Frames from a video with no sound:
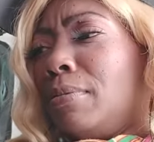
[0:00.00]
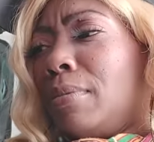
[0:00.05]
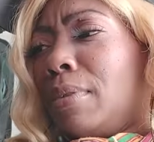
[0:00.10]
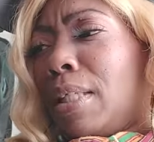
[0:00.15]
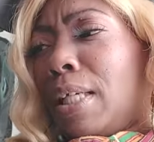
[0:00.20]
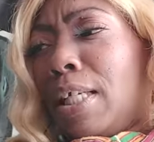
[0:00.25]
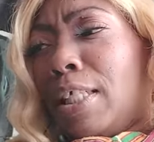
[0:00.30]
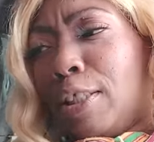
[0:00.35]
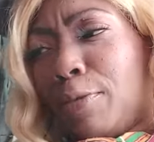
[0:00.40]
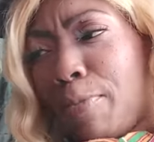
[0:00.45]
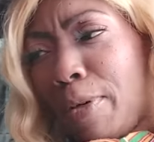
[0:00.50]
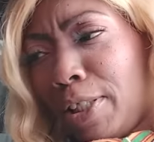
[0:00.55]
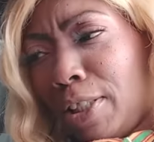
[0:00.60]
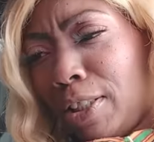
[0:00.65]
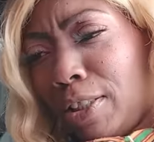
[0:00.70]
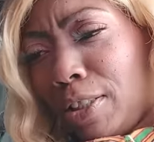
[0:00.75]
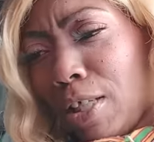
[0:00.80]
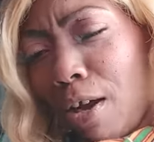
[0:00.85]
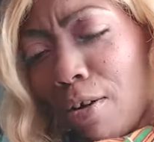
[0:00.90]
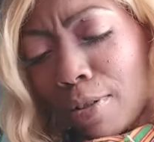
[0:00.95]
And
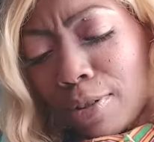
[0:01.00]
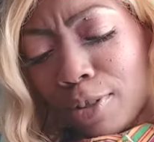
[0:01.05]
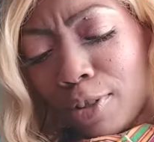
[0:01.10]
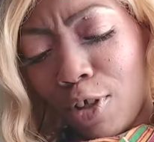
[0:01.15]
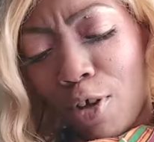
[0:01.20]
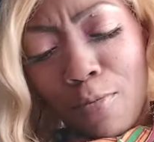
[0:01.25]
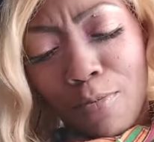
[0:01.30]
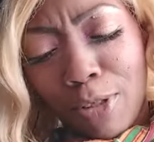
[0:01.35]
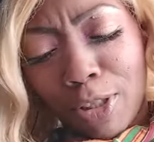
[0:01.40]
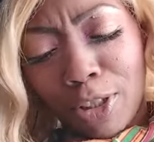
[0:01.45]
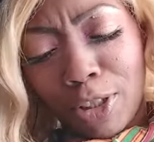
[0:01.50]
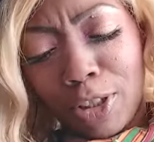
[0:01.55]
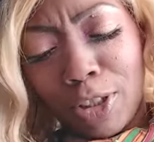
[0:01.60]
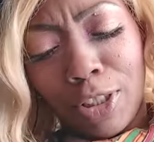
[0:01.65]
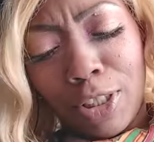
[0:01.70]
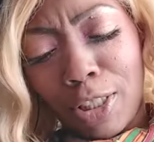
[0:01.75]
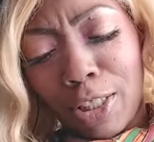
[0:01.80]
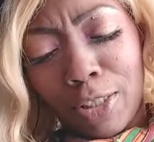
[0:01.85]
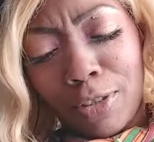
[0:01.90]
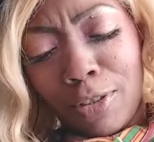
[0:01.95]
especially talking so much
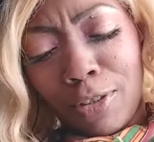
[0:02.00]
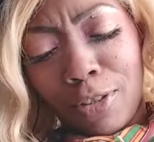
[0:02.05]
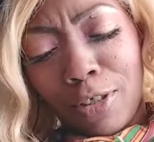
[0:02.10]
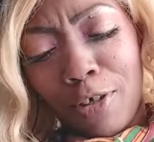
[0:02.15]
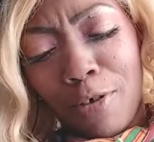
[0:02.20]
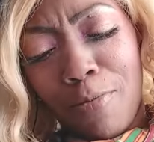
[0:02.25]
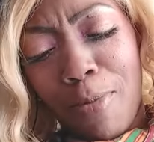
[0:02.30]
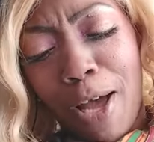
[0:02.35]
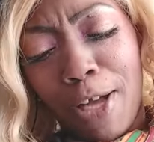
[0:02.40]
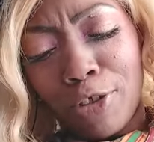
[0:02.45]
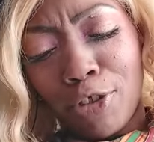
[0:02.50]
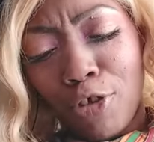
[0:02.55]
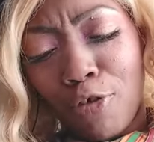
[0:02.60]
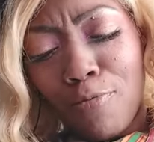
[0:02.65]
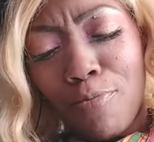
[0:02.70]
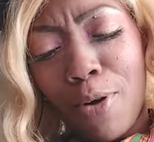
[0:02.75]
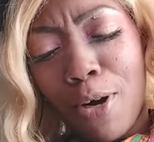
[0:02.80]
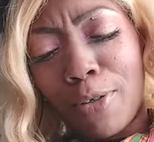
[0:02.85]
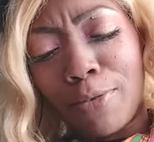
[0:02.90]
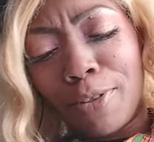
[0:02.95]
shit about your
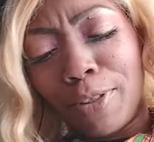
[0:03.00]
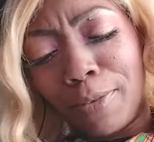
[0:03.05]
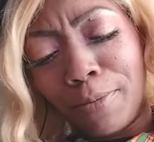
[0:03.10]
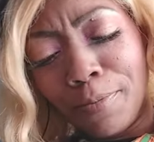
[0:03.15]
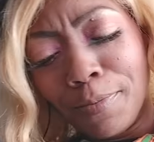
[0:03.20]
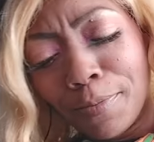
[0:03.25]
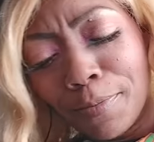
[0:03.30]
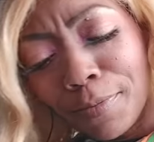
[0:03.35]
person.